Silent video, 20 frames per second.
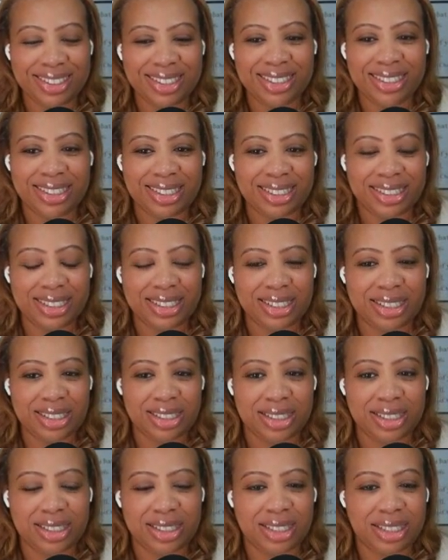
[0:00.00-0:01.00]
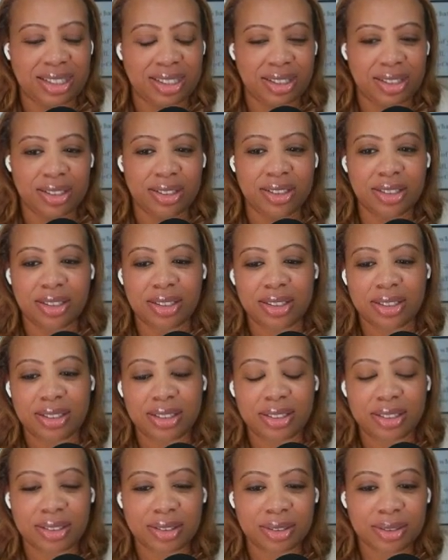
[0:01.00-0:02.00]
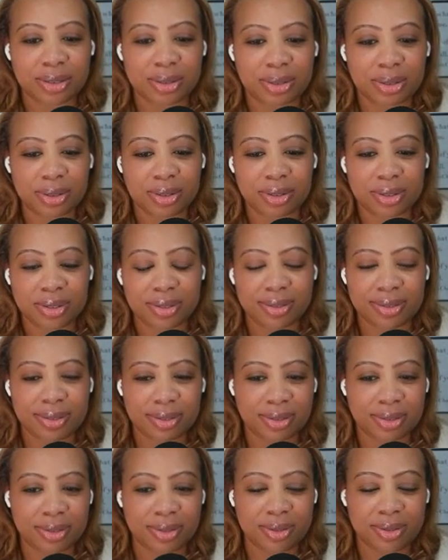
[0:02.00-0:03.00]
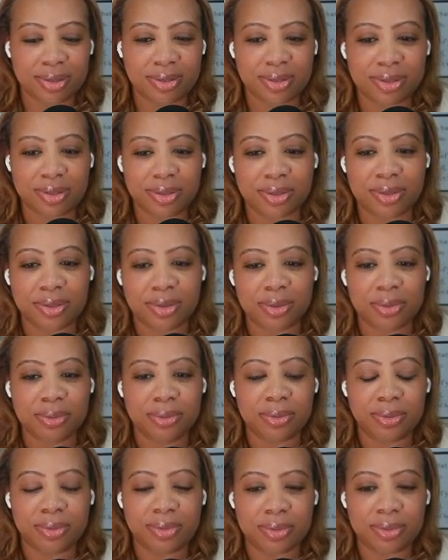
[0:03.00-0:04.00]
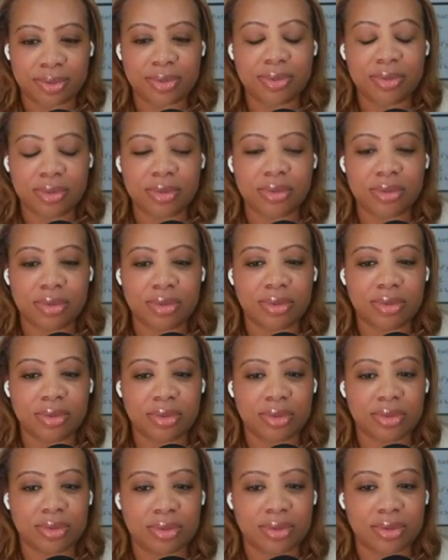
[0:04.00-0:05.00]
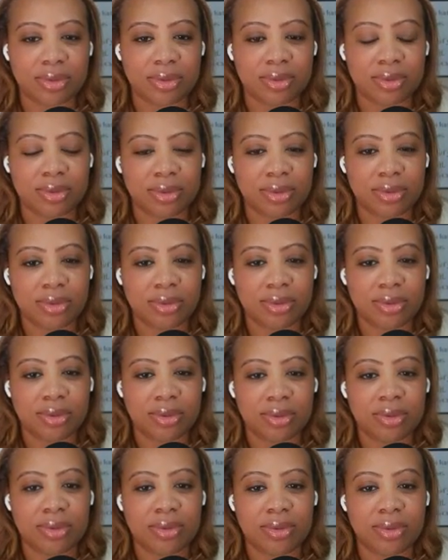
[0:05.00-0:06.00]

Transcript: No words are spoken by the person on screen.